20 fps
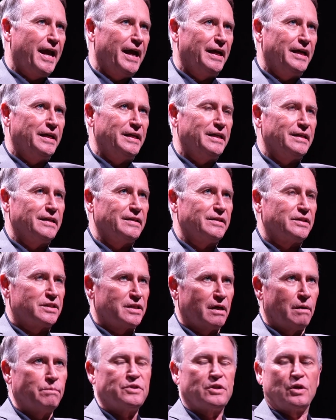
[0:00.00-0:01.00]
And
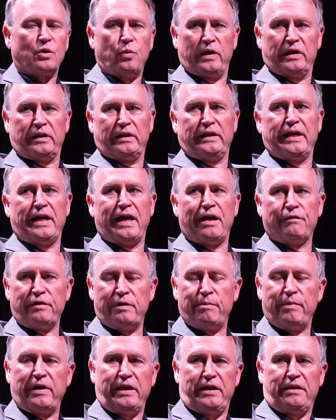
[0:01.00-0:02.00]
subsequently,
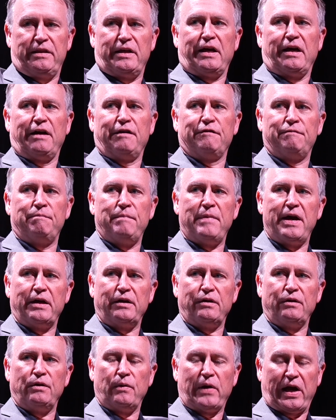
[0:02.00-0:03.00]
everybody that I've
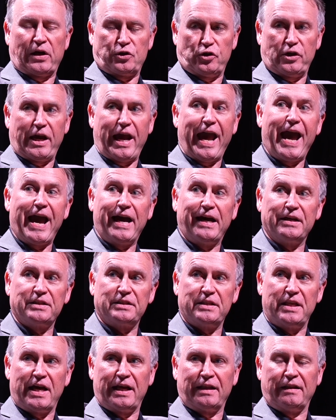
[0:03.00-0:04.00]
met who actually
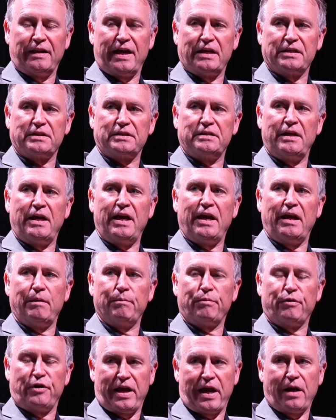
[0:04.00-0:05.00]
has that last name
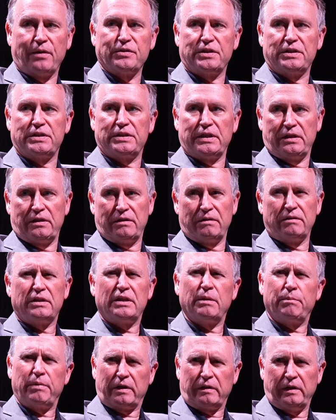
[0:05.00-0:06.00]
pronounces it
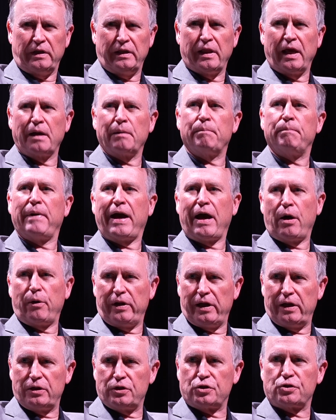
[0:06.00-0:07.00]
typically like
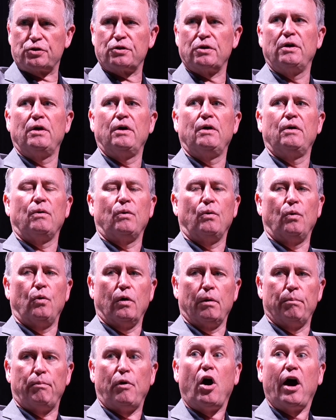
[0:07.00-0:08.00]
Bowditch
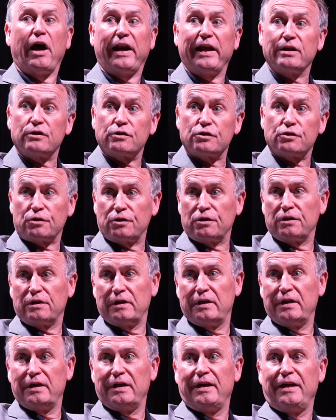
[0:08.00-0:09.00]
or Bowditch.
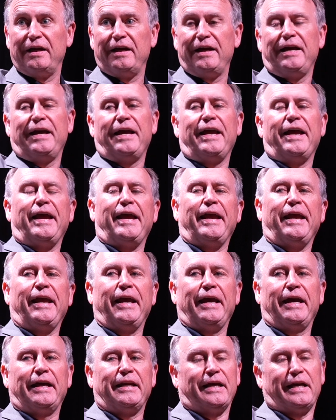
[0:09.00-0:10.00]

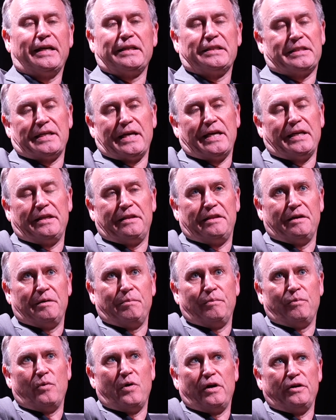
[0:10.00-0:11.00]
And I say to
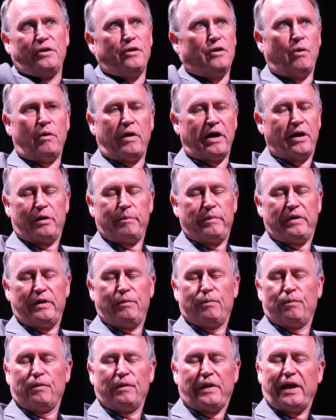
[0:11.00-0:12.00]
them, well, you don't want to be
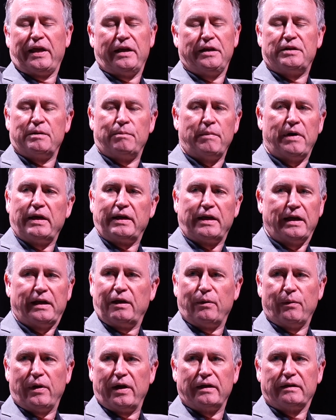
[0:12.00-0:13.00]
related to Mike
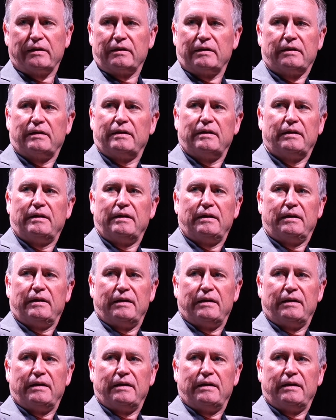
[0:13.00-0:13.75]
anyway. Yeah.